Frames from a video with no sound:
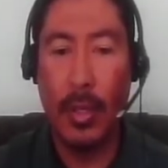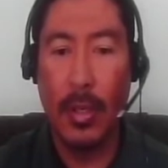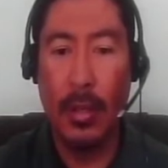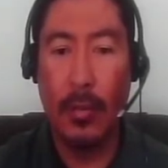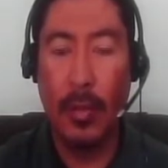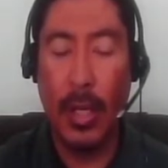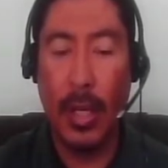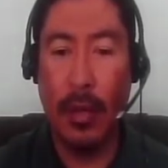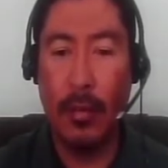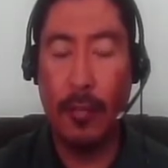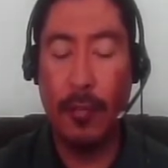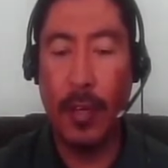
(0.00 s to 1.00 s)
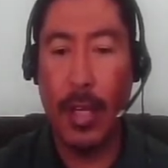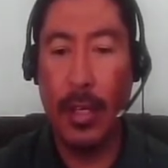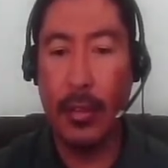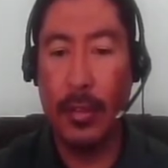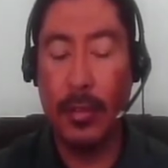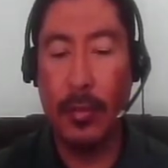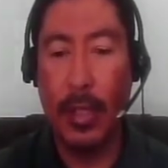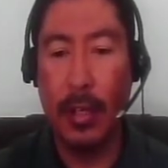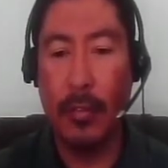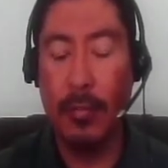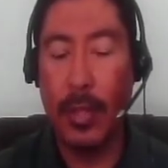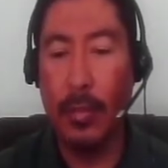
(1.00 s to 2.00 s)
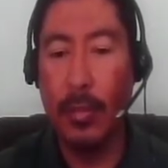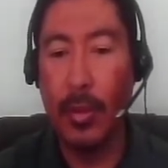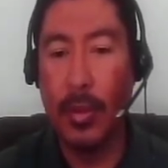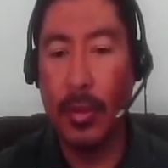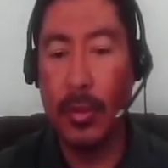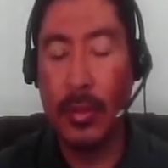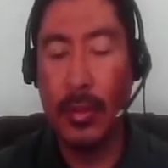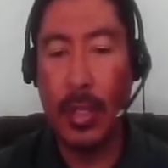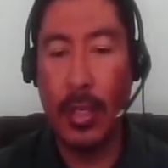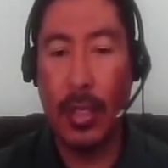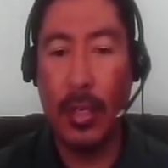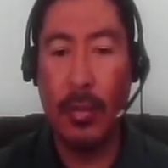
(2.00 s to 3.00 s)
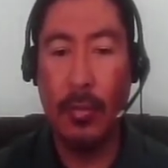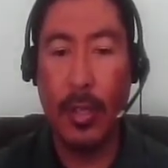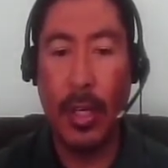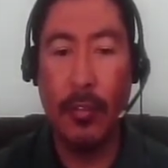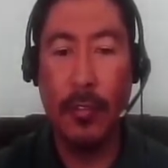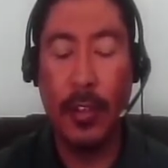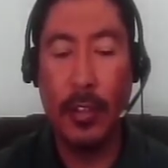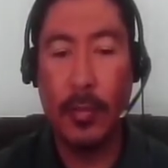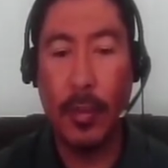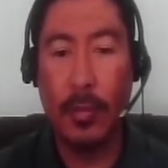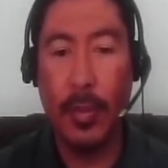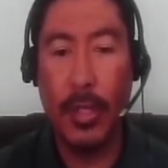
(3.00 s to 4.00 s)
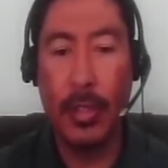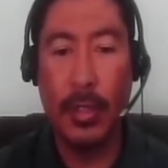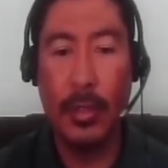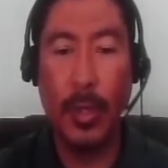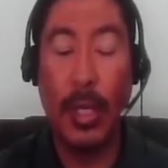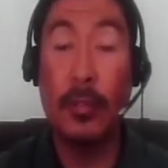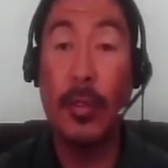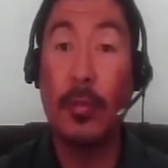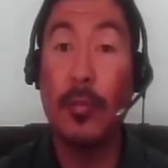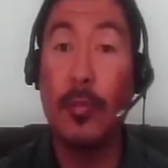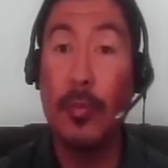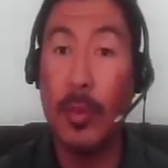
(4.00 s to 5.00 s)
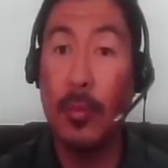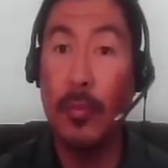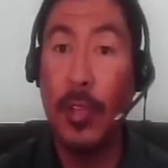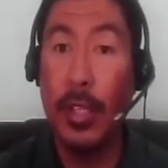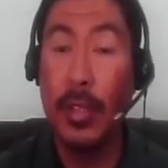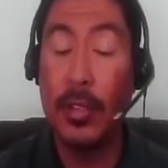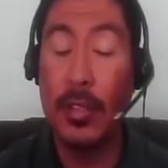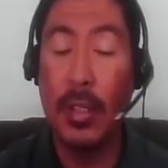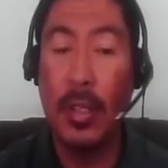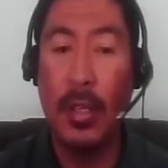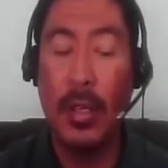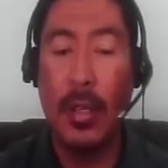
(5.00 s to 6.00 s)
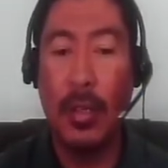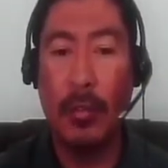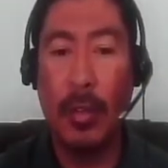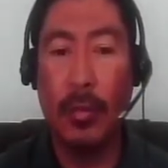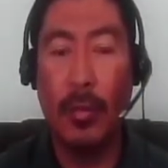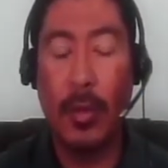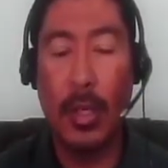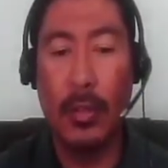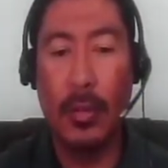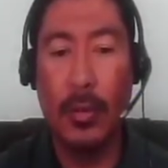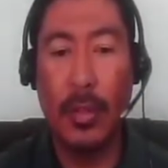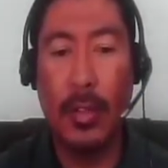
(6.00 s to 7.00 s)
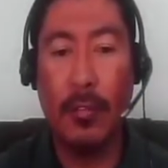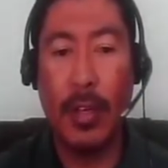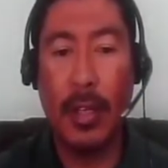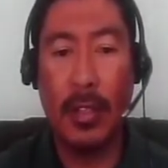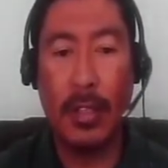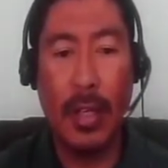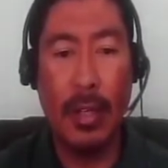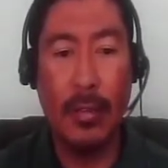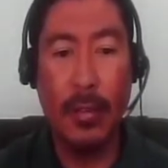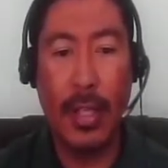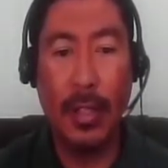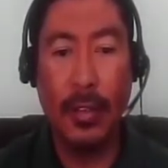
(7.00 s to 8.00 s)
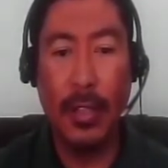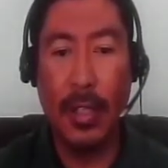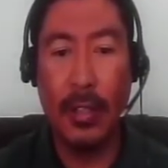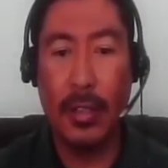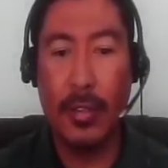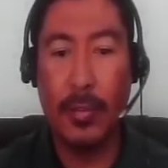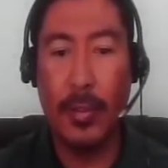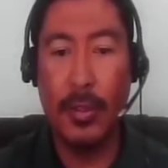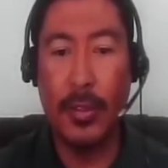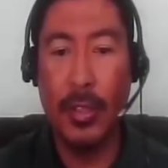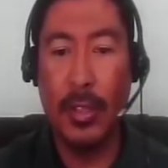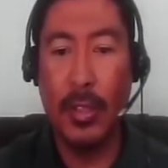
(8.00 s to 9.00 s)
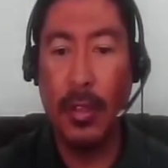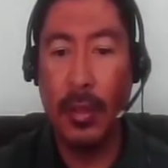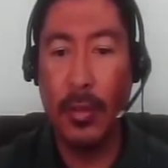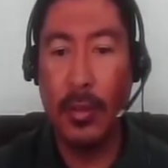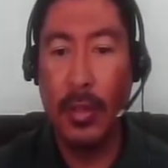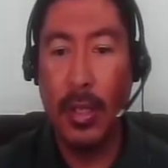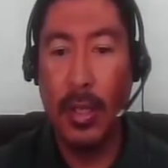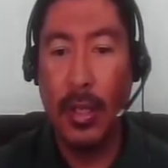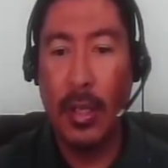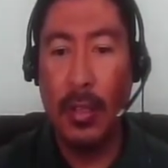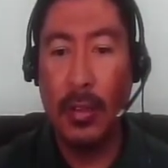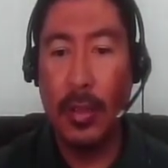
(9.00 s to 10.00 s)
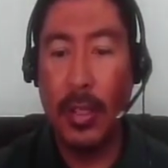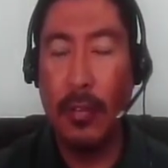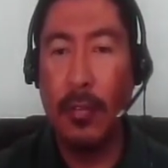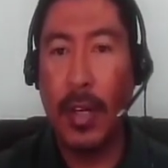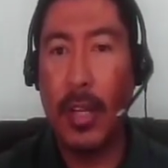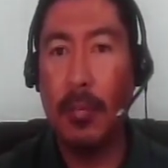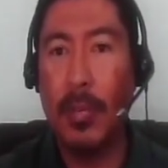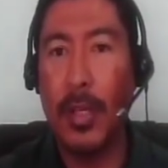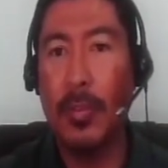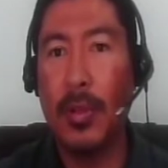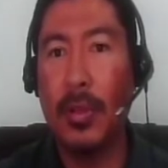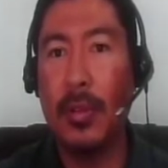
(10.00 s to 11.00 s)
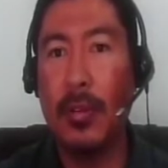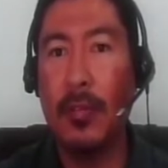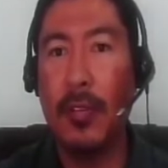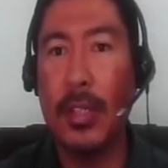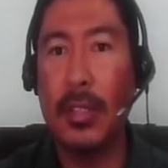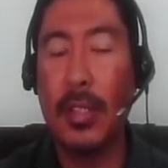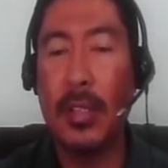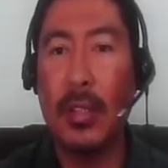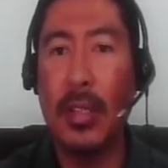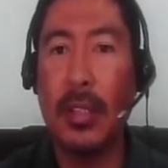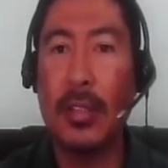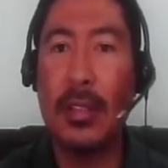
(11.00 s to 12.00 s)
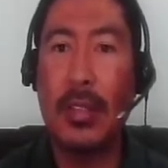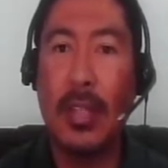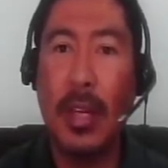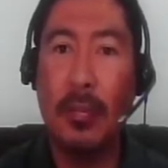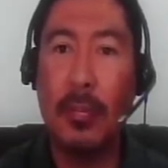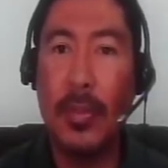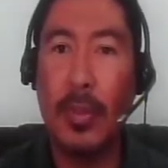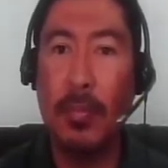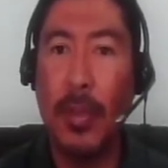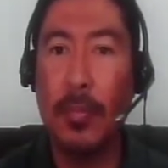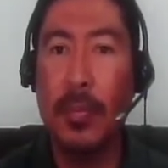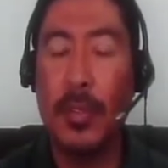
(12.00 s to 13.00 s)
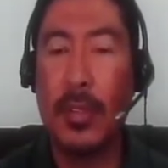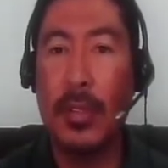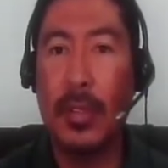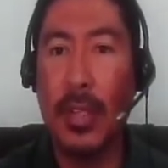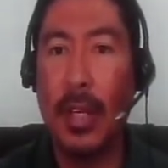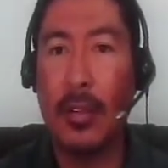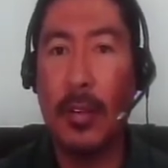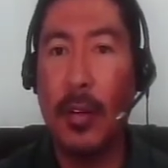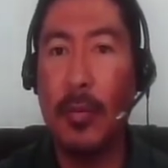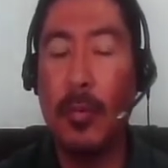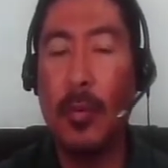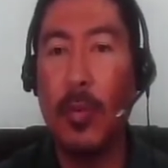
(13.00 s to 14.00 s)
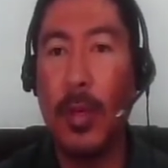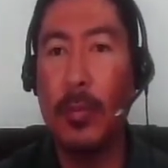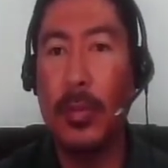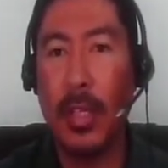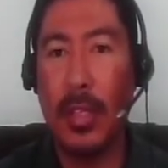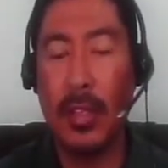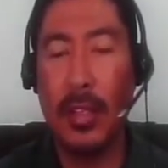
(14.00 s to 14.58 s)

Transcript: We have flyers, we have billboards, um, we have Facebook pages, we have some some videos that we want to do. In fact, I would like to take this opportunity now to invite people to visit the stopthepops.com website